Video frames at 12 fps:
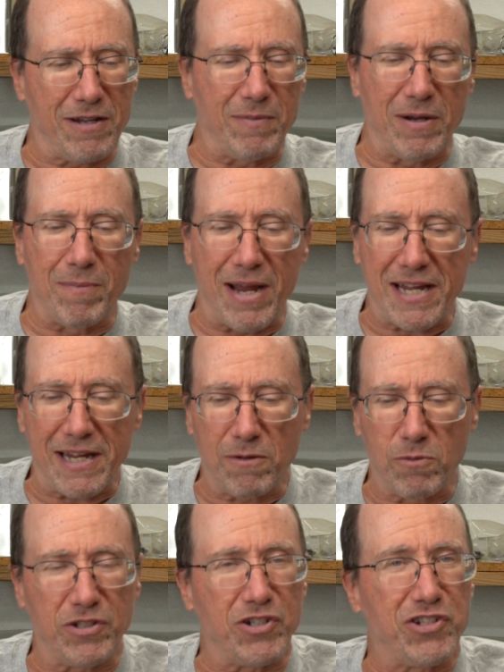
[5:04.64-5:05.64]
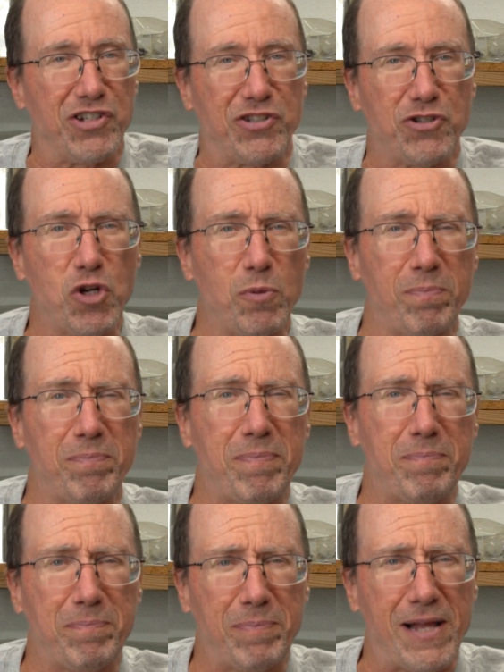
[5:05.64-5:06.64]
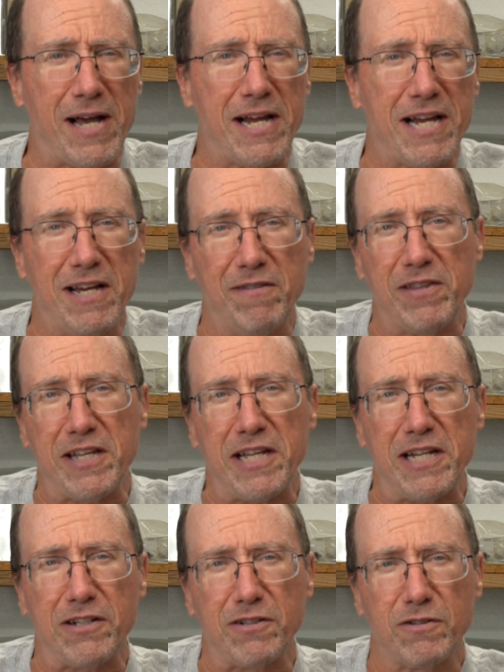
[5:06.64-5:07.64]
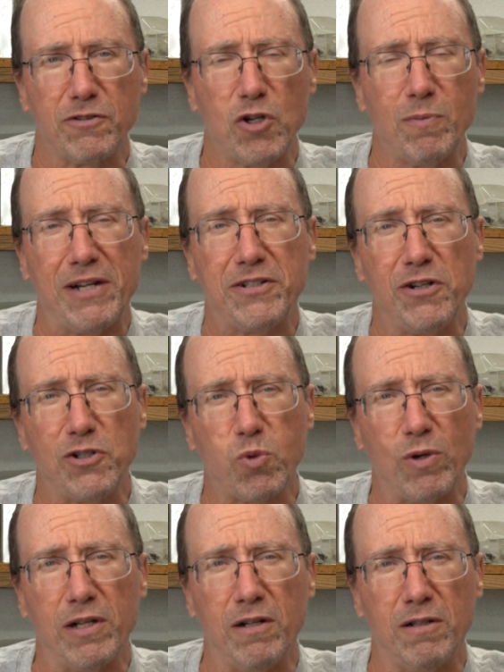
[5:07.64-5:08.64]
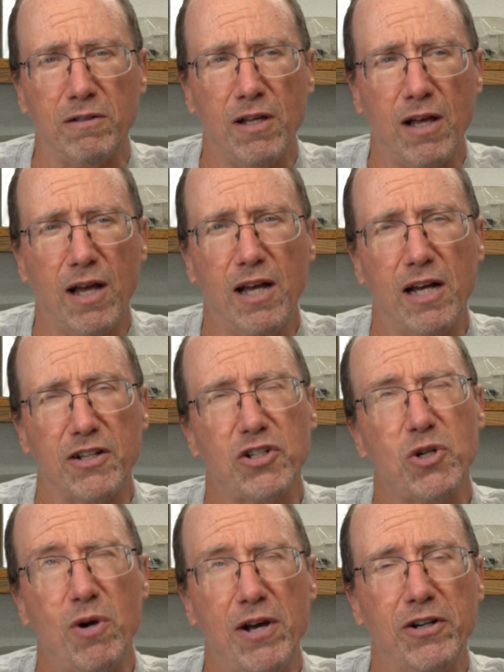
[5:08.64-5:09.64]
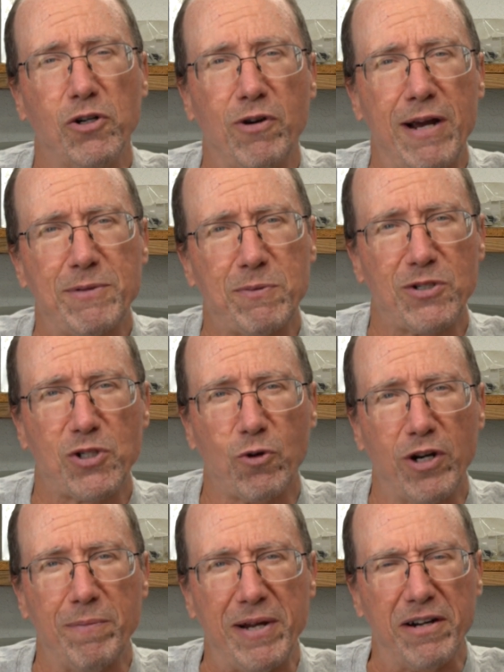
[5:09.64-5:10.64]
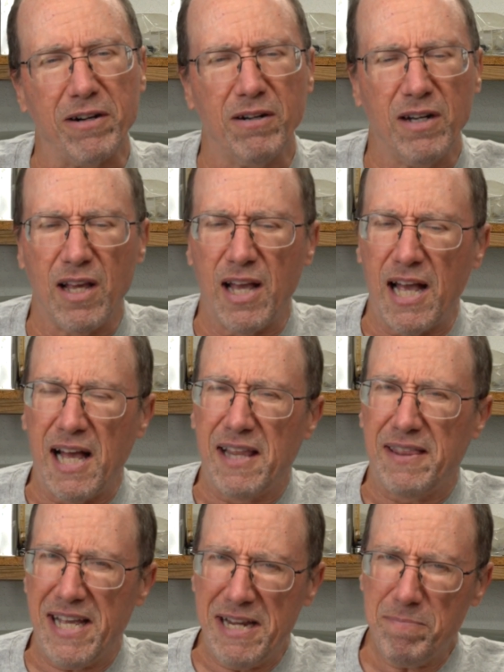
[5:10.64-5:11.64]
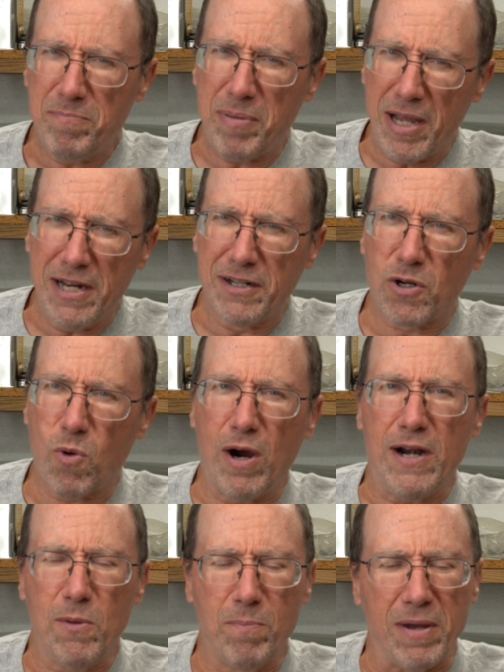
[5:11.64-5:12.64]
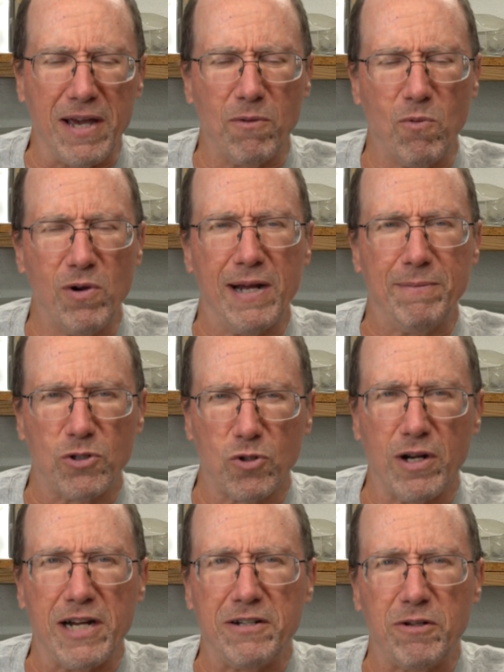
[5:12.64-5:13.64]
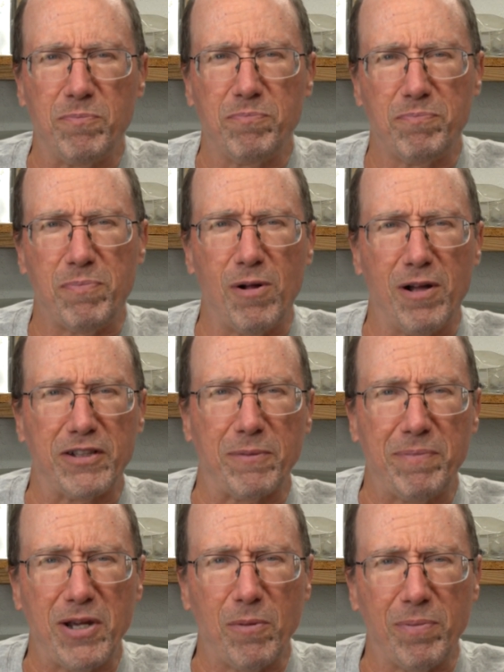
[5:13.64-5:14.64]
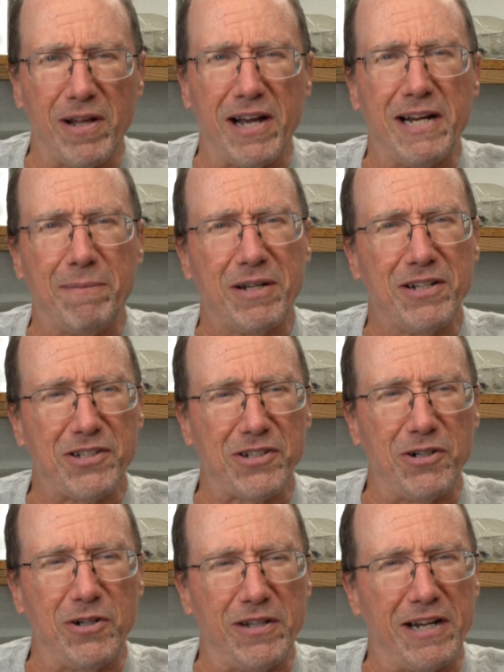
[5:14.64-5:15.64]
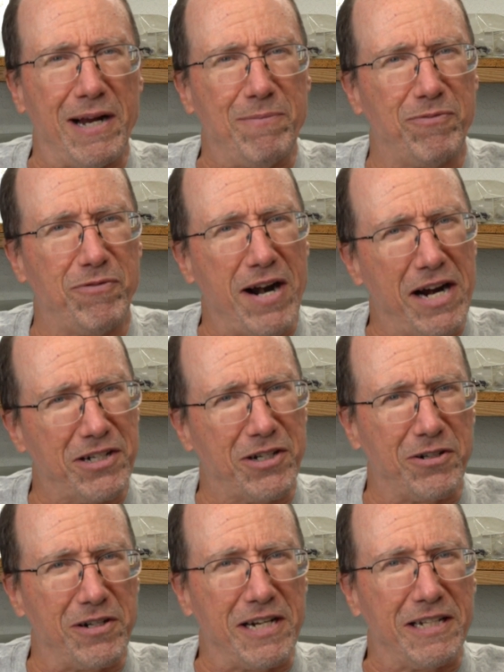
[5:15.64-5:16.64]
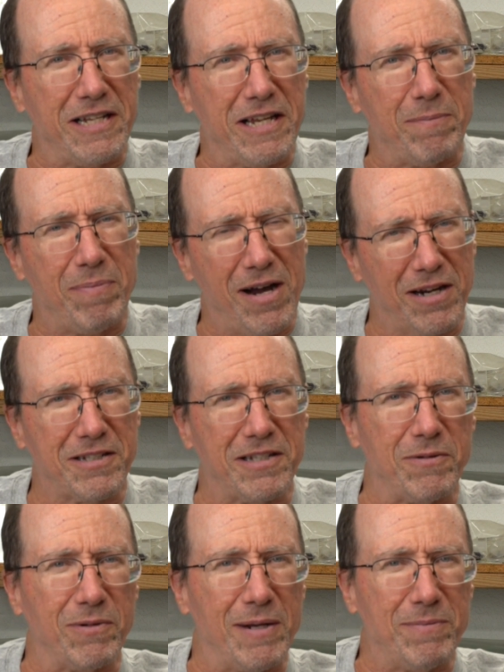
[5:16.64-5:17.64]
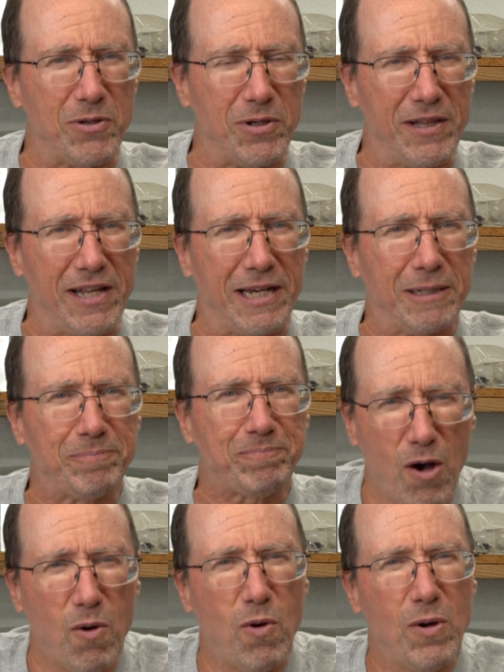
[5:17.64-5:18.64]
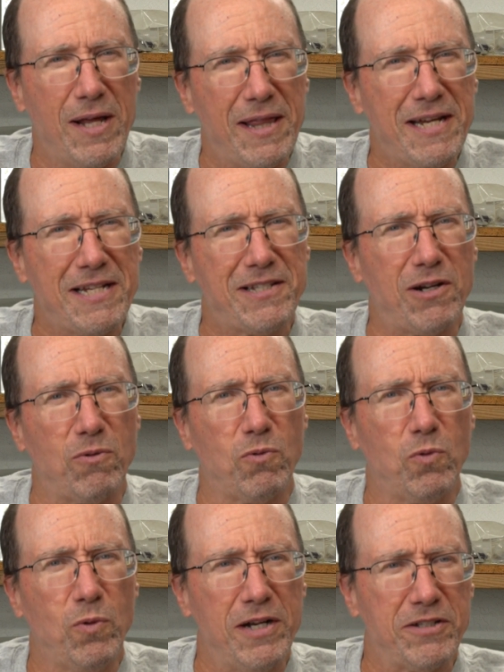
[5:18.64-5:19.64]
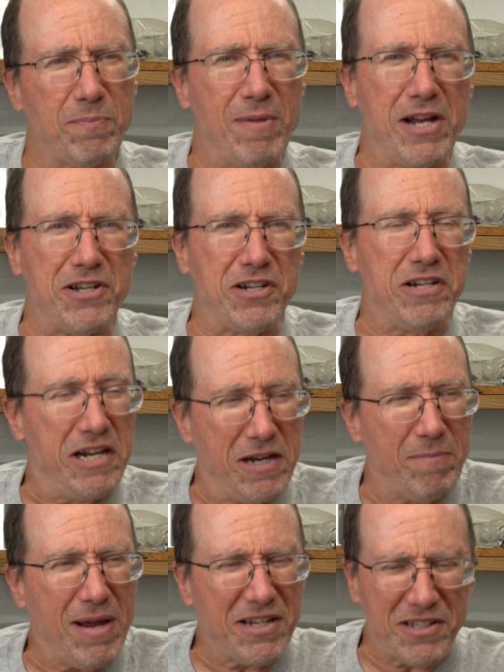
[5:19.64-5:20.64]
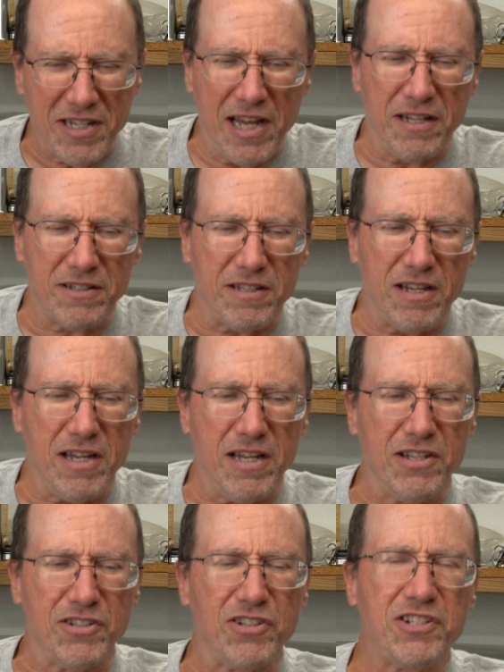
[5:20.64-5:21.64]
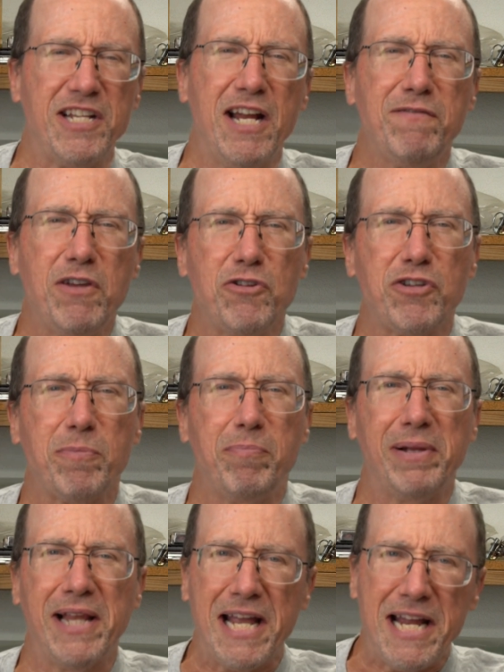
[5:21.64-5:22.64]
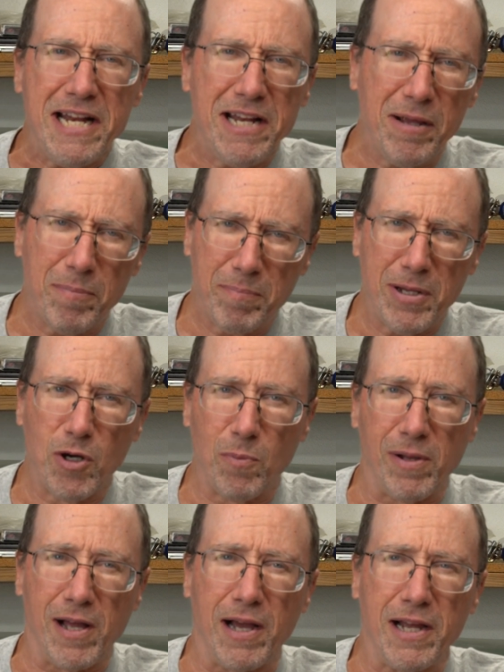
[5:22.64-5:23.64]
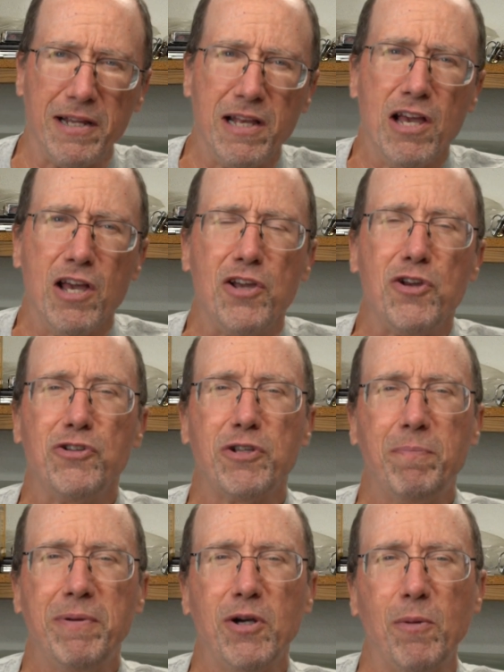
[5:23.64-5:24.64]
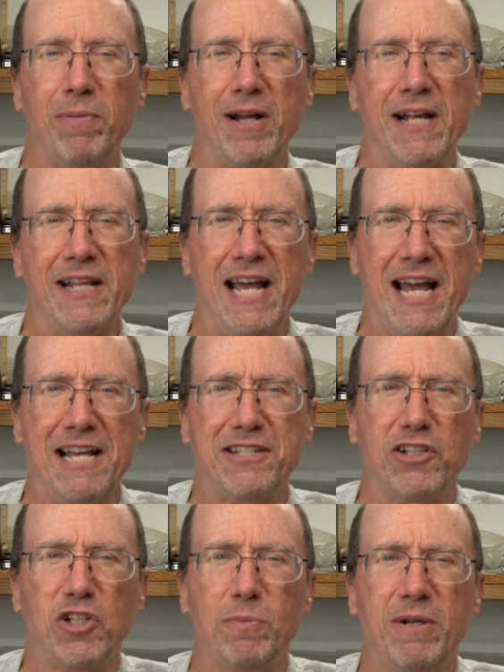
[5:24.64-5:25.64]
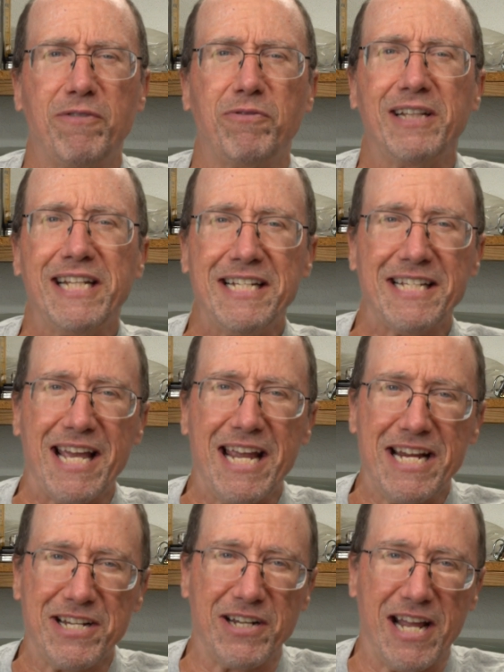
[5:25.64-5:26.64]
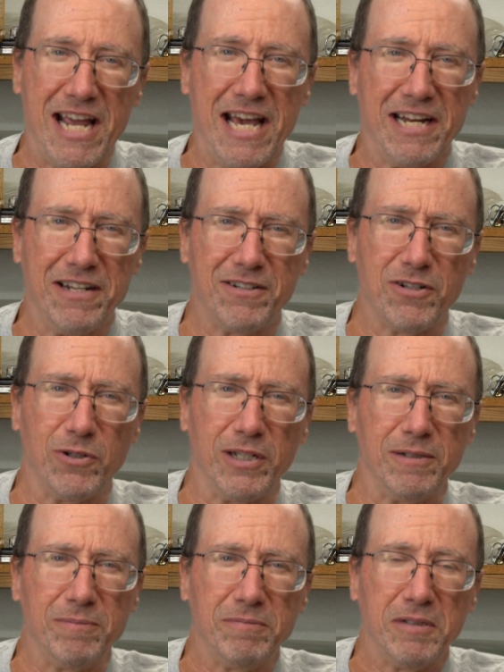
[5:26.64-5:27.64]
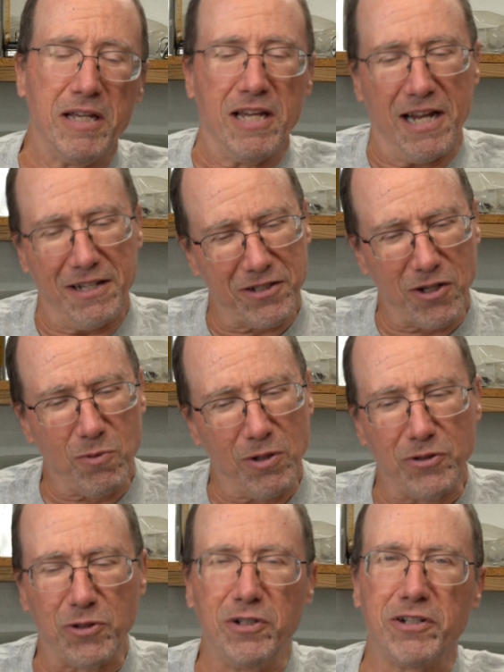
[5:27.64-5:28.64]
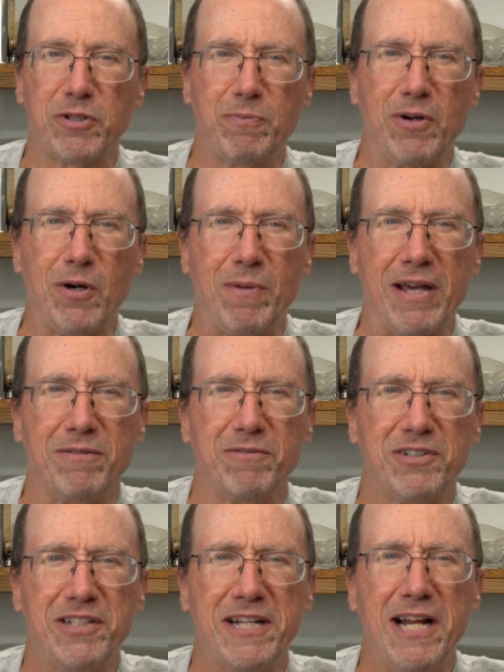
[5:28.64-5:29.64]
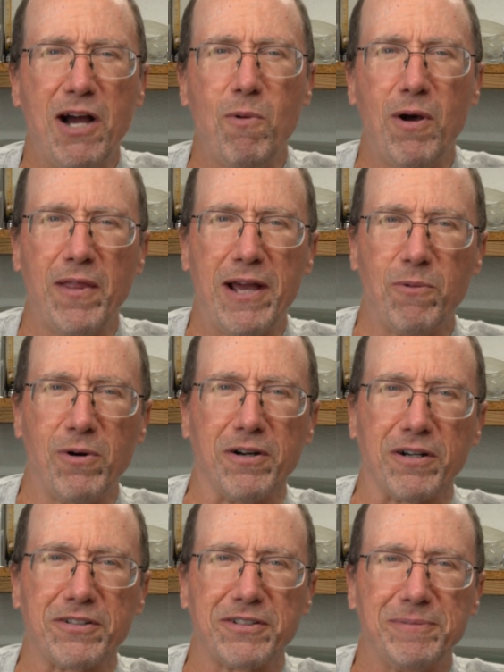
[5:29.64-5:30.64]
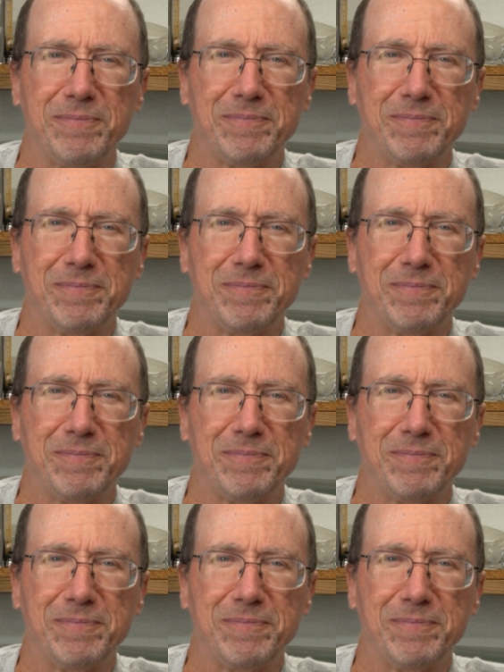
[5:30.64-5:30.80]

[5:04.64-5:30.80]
I've been making, which is just two ply of the two by two twill, uh, two hundred grams per square meter, they bend quite a bit when I'm trying to pull out the peel ply, and I'm concerned that I'm fracturing the epoxy when I'm doing that. Well, one of the things that Russ mentioned, and it makes sense, is instead of using plain peel ply, use a peel ply that has a little bit of release agent added to it. And so we'll do an experiment, seeing how well that works.